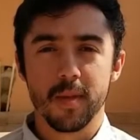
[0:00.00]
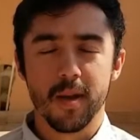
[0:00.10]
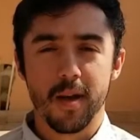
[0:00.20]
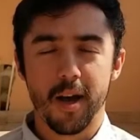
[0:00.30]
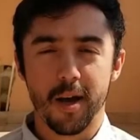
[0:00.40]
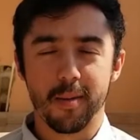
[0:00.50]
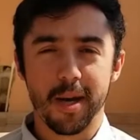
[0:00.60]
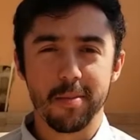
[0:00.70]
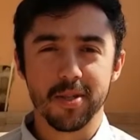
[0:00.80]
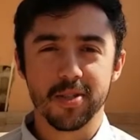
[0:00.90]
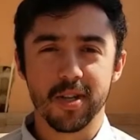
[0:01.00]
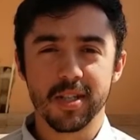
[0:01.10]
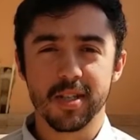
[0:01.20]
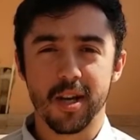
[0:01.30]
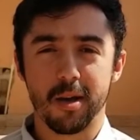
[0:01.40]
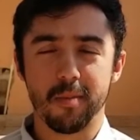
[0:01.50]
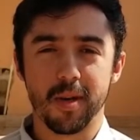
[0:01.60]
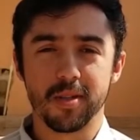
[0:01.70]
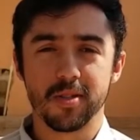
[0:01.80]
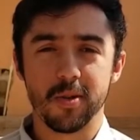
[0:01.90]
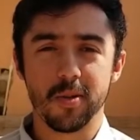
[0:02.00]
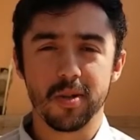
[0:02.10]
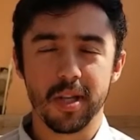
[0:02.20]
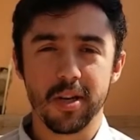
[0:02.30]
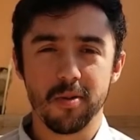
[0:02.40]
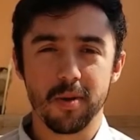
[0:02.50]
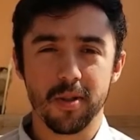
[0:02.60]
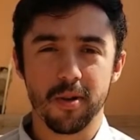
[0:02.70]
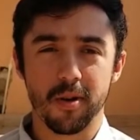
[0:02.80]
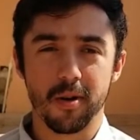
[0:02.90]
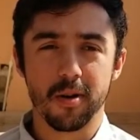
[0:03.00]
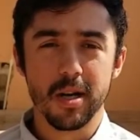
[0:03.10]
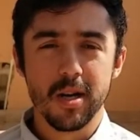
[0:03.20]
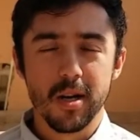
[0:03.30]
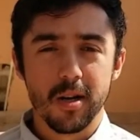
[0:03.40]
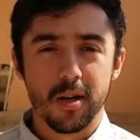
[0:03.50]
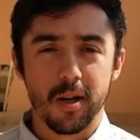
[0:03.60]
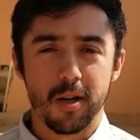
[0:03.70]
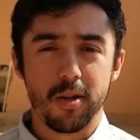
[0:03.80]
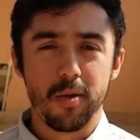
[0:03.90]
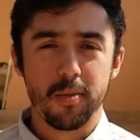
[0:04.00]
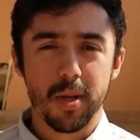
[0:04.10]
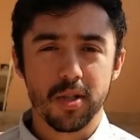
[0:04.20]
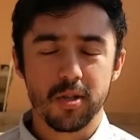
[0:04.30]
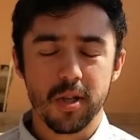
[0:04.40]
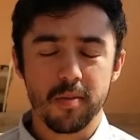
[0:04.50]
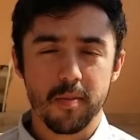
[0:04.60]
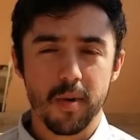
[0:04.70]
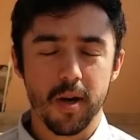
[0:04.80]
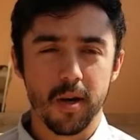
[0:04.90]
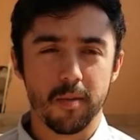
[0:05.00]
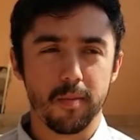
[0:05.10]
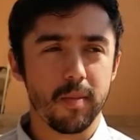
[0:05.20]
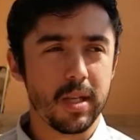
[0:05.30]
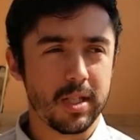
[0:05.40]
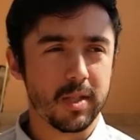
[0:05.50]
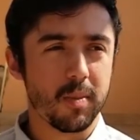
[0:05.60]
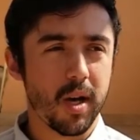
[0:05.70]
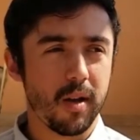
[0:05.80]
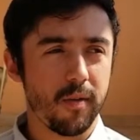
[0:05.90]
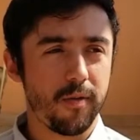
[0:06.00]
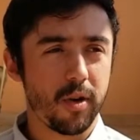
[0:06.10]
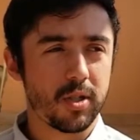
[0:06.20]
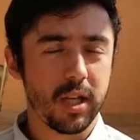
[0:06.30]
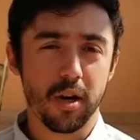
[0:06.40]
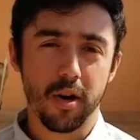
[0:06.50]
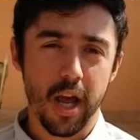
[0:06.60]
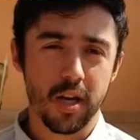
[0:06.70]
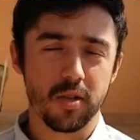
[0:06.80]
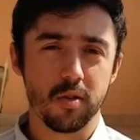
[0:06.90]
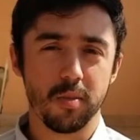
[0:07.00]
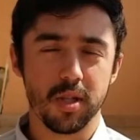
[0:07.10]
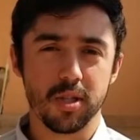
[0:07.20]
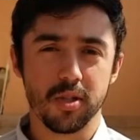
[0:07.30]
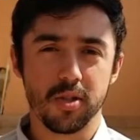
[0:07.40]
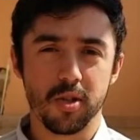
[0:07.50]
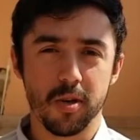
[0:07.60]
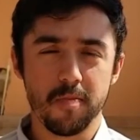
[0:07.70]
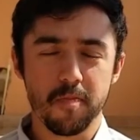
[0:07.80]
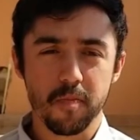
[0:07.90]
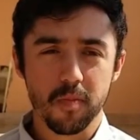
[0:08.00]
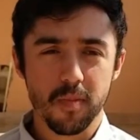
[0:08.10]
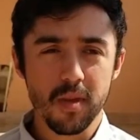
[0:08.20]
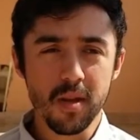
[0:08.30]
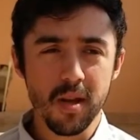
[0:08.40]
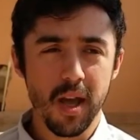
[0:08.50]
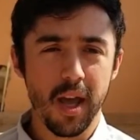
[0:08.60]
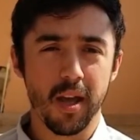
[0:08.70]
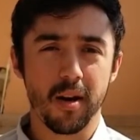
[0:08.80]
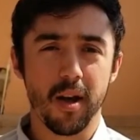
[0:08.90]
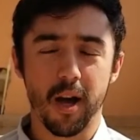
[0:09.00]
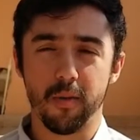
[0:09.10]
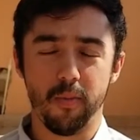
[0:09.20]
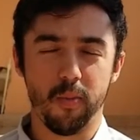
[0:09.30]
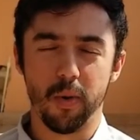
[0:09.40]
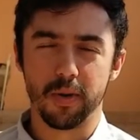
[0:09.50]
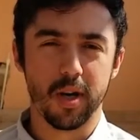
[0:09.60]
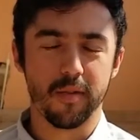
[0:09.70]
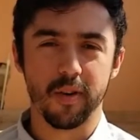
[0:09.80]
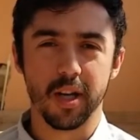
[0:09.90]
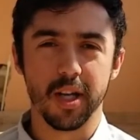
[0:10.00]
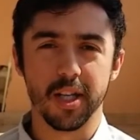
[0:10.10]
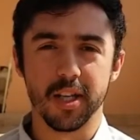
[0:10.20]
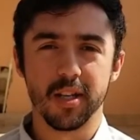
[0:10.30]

Hi, my name is Chris. I am a student leader with our youth ministry. This is my first international missions trip, and I will not forget it.